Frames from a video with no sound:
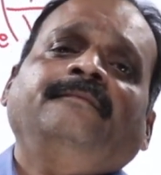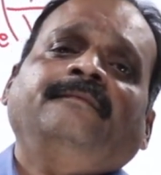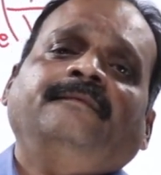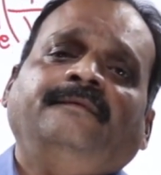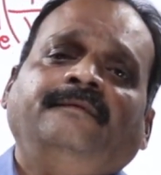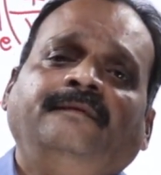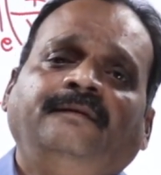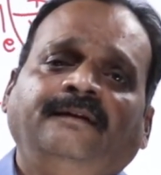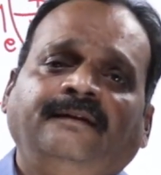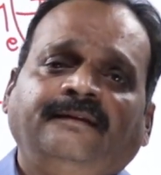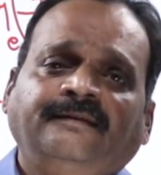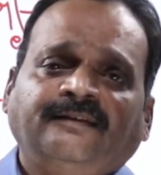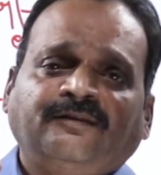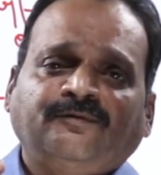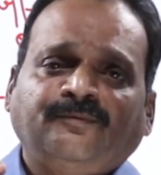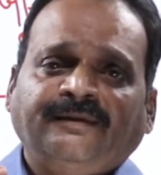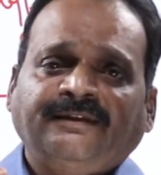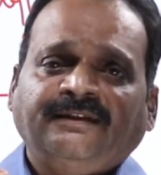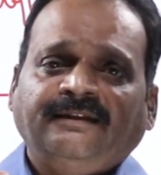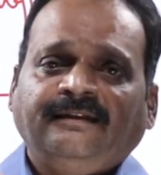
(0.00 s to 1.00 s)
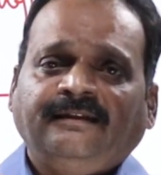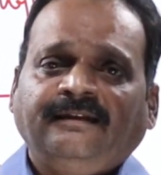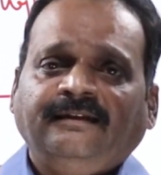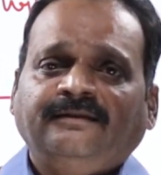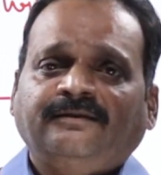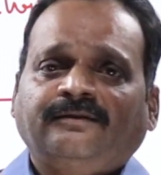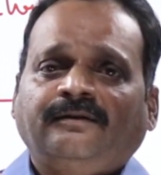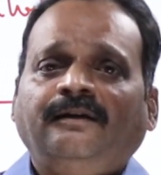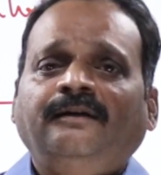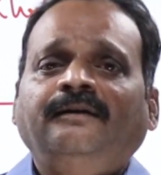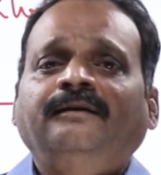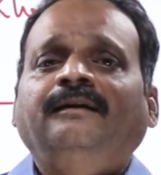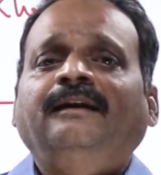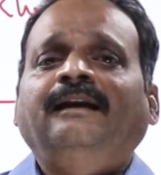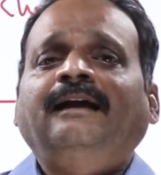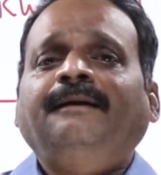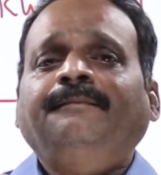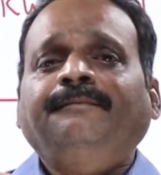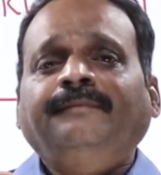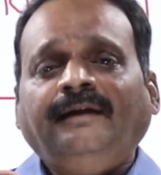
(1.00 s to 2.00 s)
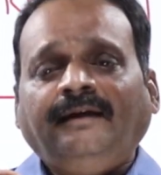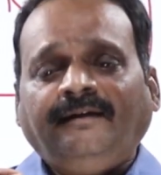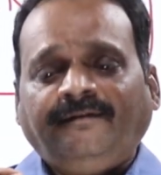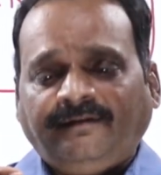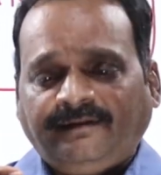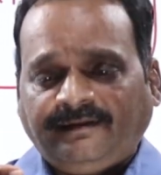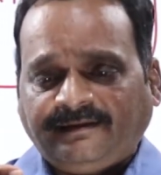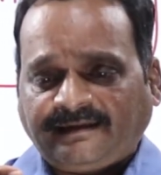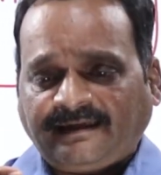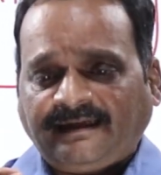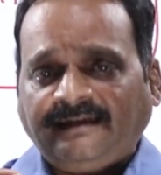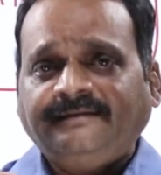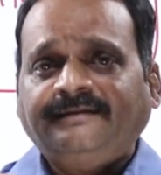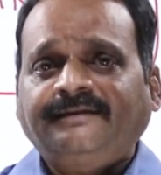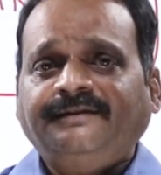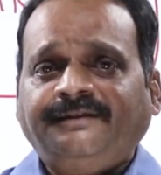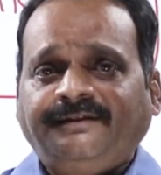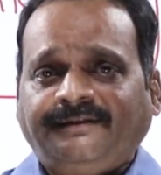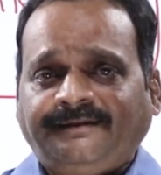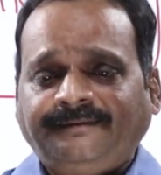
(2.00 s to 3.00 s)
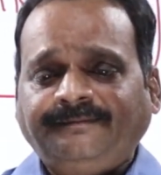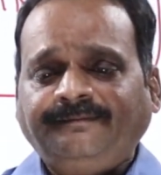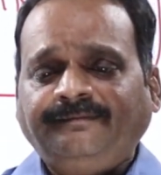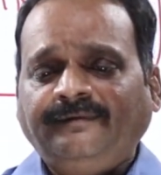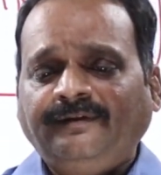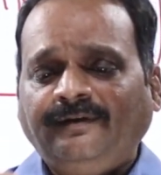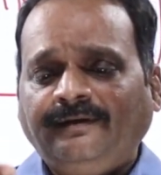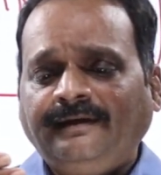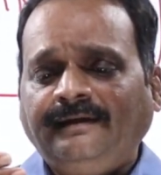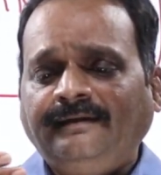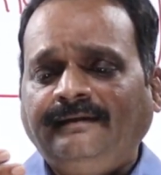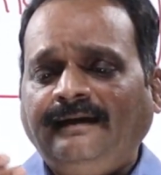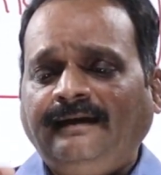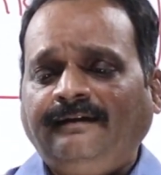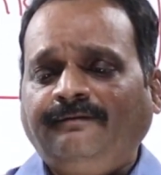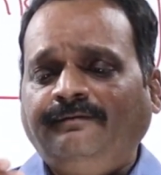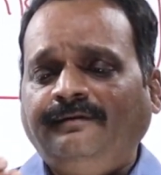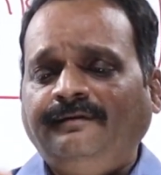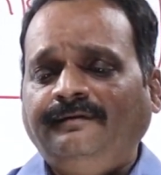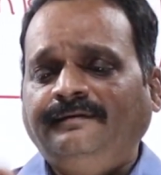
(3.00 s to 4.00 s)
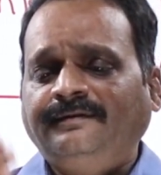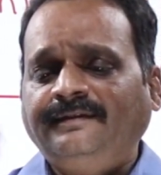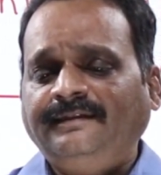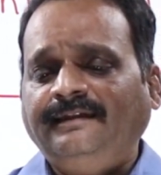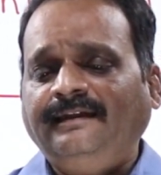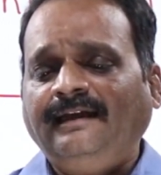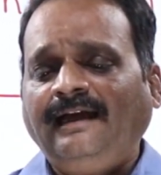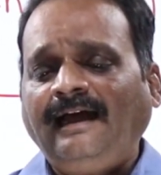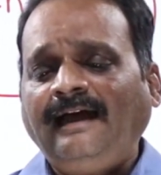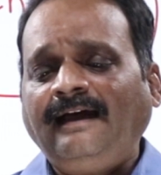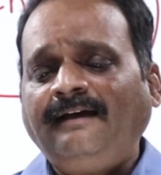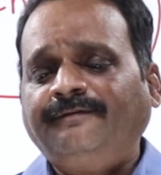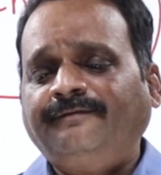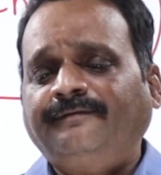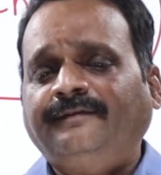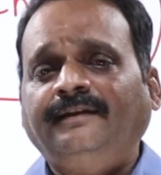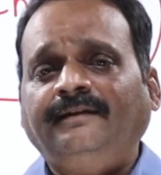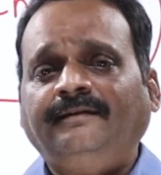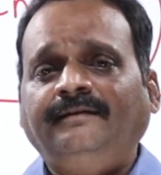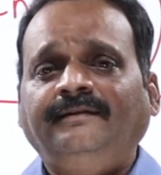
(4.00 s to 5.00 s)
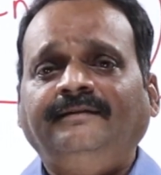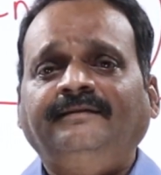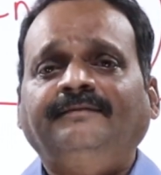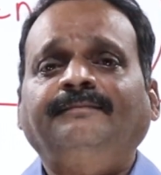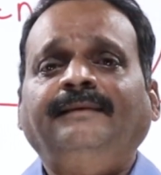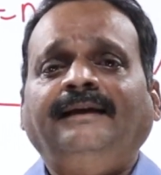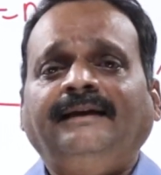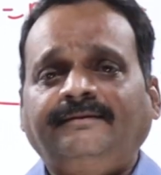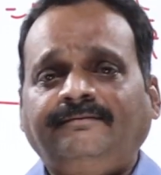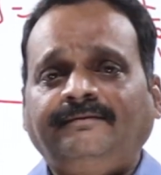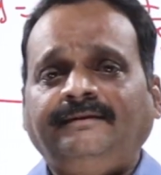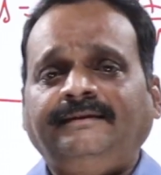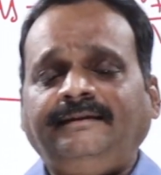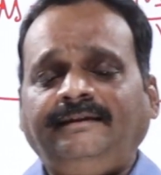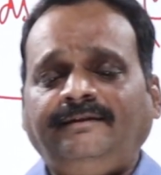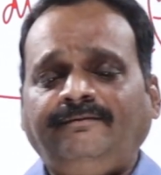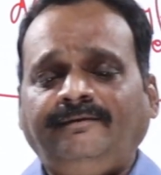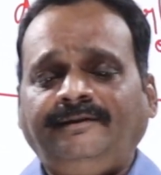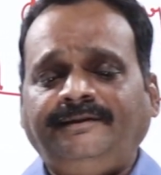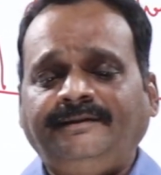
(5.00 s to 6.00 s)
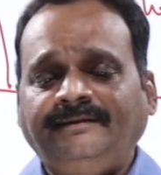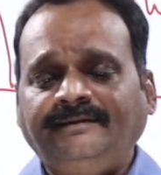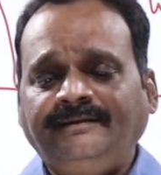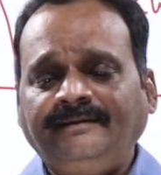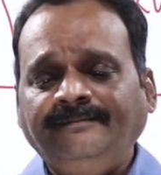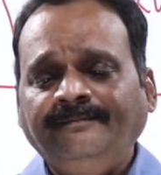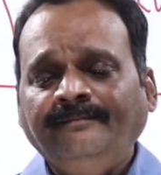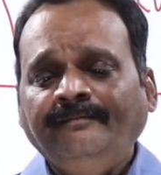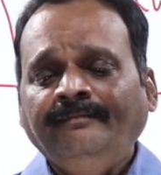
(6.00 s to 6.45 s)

there is a special case called lambda transition. Okay, that we will see after this Maxwell's equations.